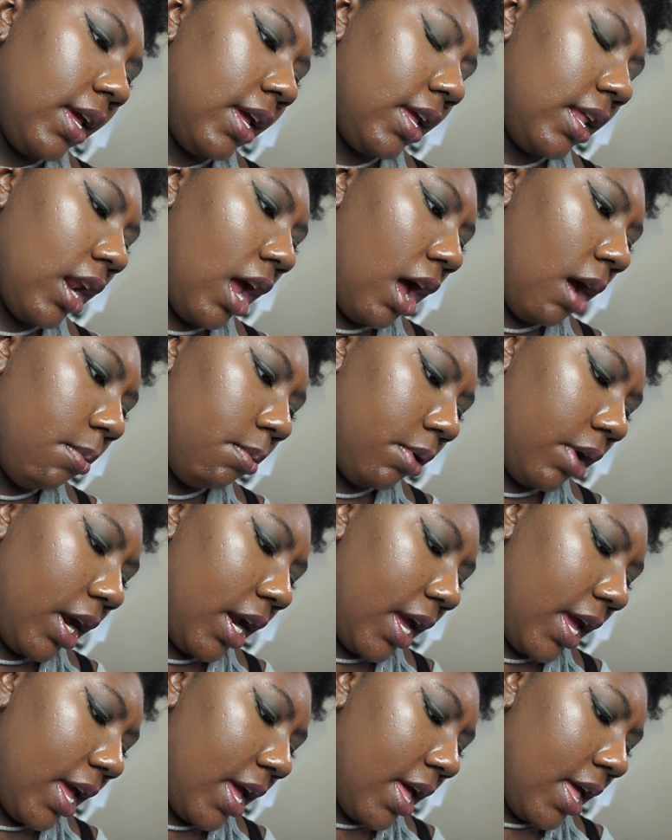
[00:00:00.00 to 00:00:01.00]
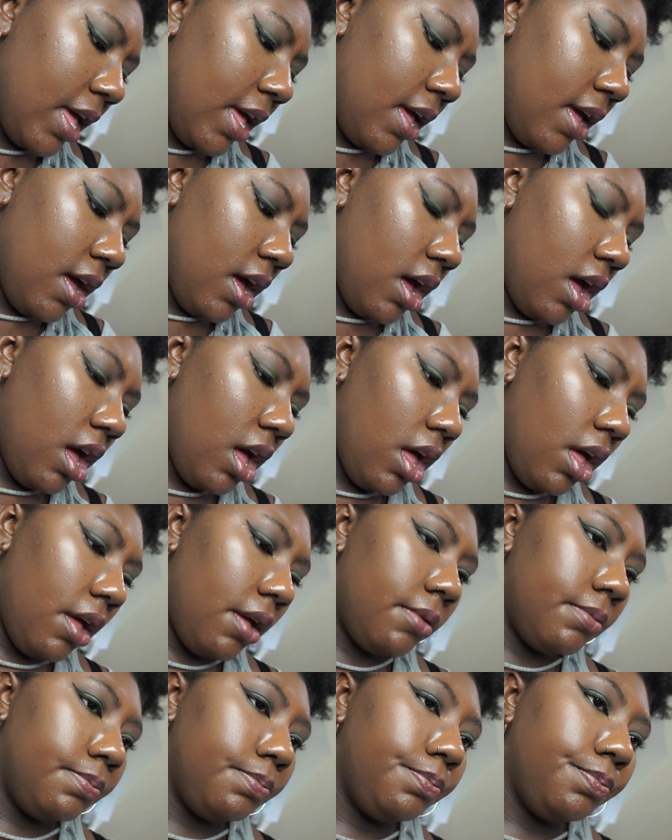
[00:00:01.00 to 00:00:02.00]
in ombre.
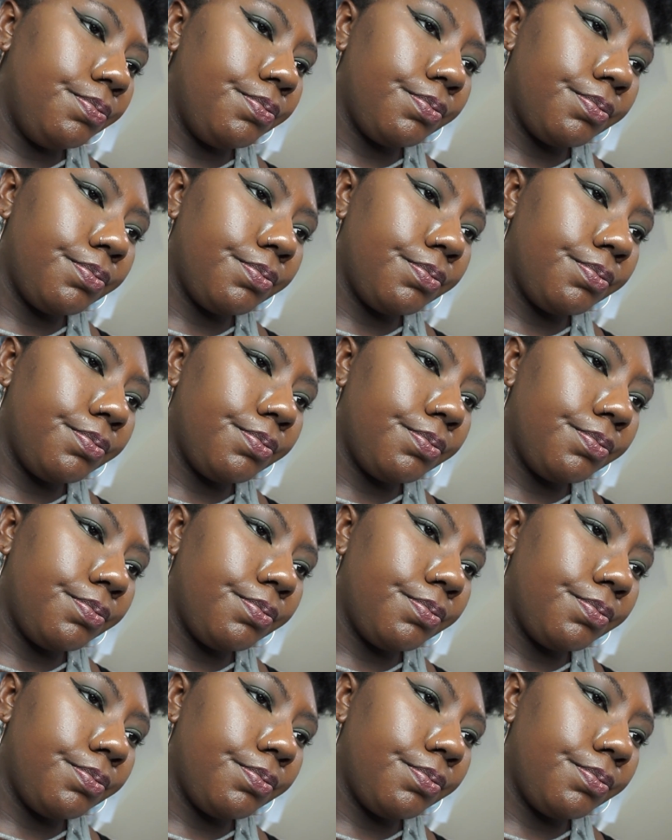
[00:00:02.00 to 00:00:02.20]
I